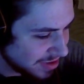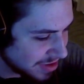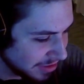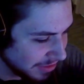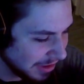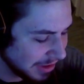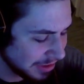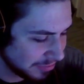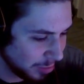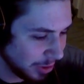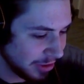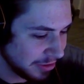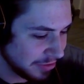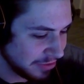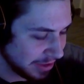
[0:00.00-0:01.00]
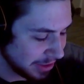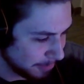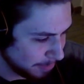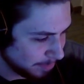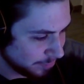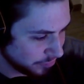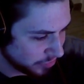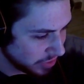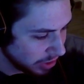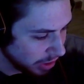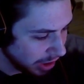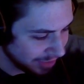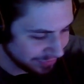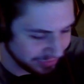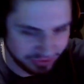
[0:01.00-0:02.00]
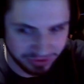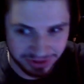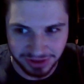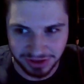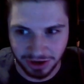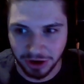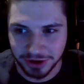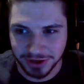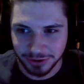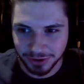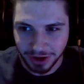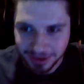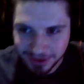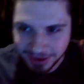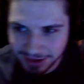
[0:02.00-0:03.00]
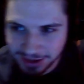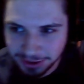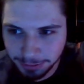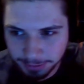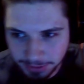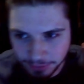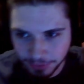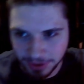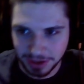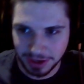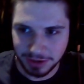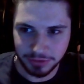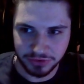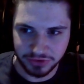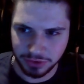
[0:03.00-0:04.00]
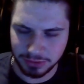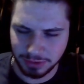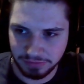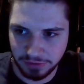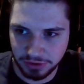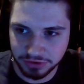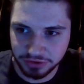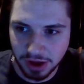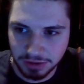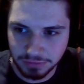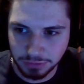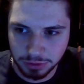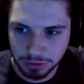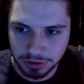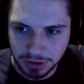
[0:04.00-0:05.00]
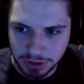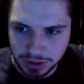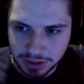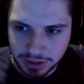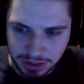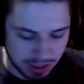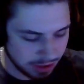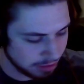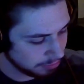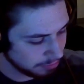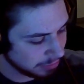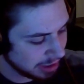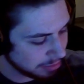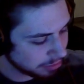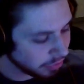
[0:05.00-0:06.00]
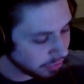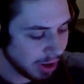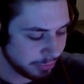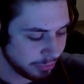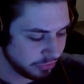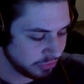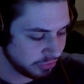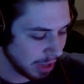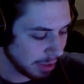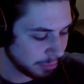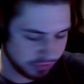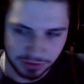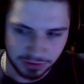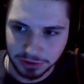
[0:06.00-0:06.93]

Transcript: To be honest, like, obviously the audio got cut out, but when I was doing my first God of War game through, I was a little